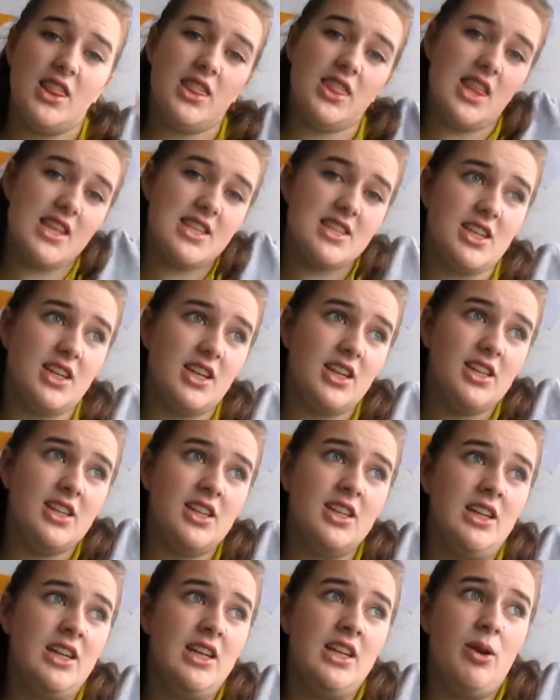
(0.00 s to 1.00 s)
the sun,
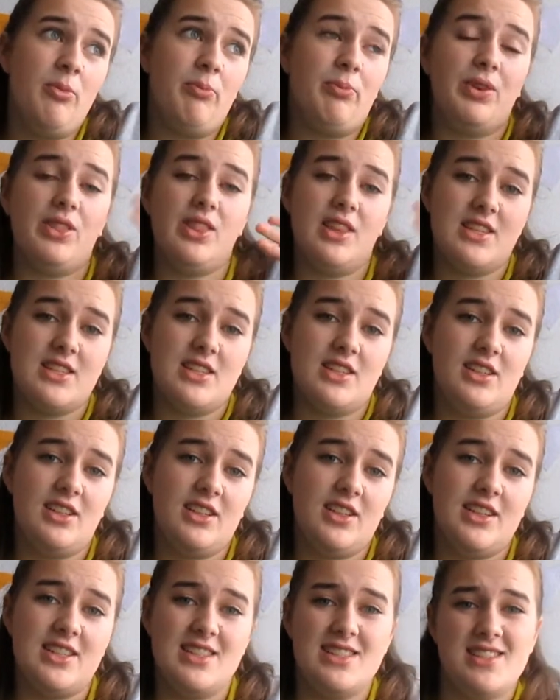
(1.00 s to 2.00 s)
but the sun
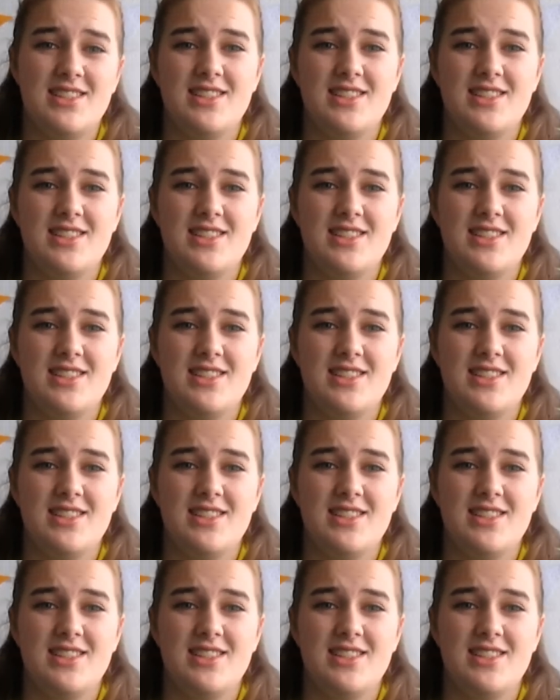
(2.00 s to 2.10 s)
has